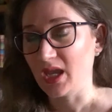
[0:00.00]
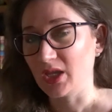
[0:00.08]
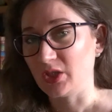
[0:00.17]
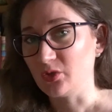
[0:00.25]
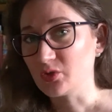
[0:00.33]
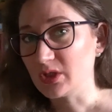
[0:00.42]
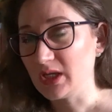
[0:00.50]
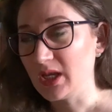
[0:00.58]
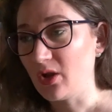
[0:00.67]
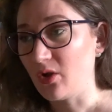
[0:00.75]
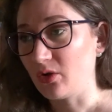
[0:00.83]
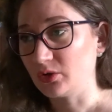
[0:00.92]
Usually
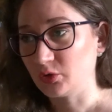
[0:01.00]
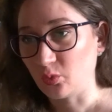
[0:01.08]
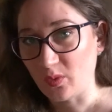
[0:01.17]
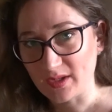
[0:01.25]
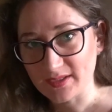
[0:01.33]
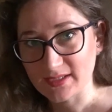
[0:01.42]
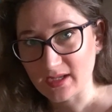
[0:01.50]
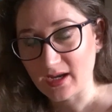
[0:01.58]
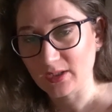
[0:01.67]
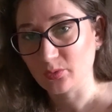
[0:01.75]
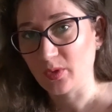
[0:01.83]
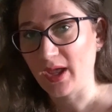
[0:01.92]
on the one
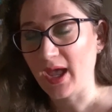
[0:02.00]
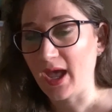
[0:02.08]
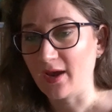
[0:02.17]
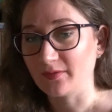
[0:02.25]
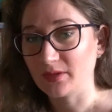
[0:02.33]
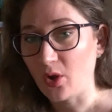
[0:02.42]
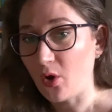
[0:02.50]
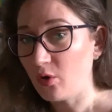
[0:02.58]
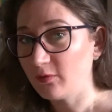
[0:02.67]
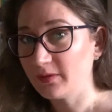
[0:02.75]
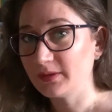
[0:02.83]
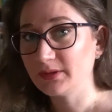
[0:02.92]
side we have the
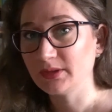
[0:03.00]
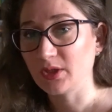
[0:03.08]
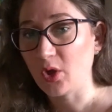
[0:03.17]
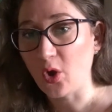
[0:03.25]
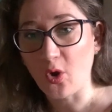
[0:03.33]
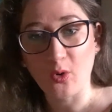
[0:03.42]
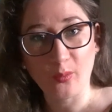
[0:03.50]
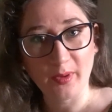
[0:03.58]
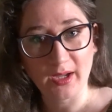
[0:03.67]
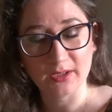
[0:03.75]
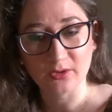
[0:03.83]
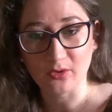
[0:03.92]
oven, the hob,
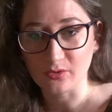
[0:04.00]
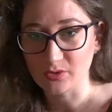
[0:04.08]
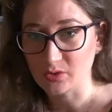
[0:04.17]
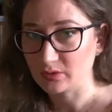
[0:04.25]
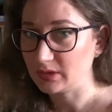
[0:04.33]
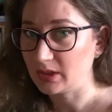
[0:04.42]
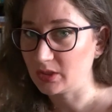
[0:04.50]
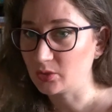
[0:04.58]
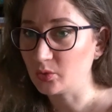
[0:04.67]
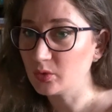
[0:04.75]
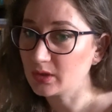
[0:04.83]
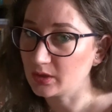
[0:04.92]
and also the
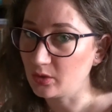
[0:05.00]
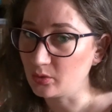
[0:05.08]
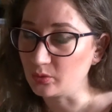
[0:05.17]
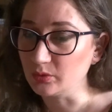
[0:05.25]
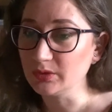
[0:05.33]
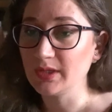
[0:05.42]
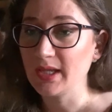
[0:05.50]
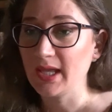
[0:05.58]
cooker hood,